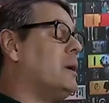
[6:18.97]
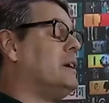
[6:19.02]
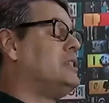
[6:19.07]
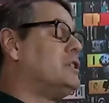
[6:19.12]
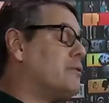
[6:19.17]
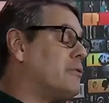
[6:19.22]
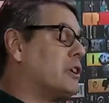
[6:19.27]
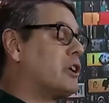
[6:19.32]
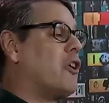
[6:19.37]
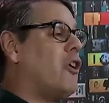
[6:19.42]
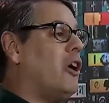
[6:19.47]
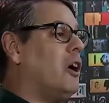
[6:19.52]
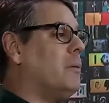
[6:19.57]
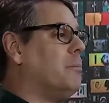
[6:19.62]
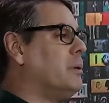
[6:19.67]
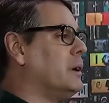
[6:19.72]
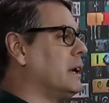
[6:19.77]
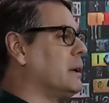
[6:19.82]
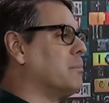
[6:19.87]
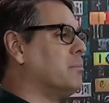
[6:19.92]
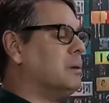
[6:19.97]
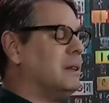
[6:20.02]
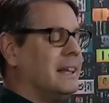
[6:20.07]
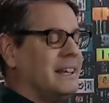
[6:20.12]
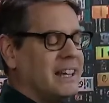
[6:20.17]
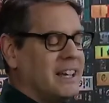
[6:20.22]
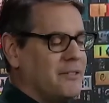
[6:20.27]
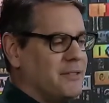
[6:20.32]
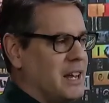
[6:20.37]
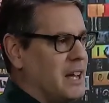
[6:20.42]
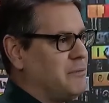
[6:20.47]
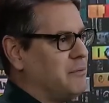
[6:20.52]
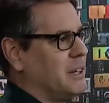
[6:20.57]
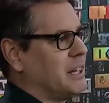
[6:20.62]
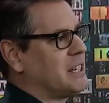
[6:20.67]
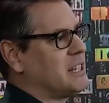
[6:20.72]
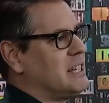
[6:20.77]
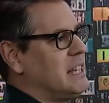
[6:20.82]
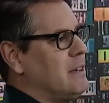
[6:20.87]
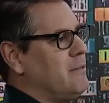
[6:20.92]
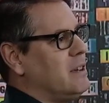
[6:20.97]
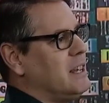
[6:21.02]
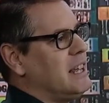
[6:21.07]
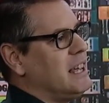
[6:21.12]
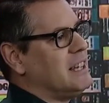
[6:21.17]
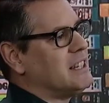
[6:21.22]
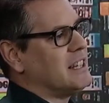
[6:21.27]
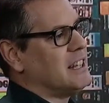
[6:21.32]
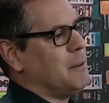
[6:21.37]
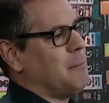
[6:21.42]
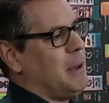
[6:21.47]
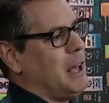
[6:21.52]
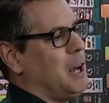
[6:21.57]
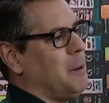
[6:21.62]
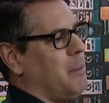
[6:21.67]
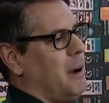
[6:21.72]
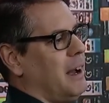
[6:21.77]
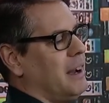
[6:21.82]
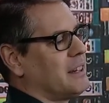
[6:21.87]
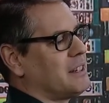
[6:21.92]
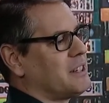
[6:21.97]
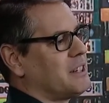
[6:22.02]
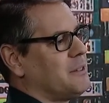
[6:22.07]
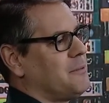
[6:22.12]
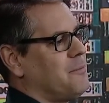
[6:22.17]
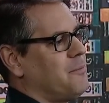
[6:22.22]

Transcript: I do recall putting plenty of Netflix DVDs in the mailbox.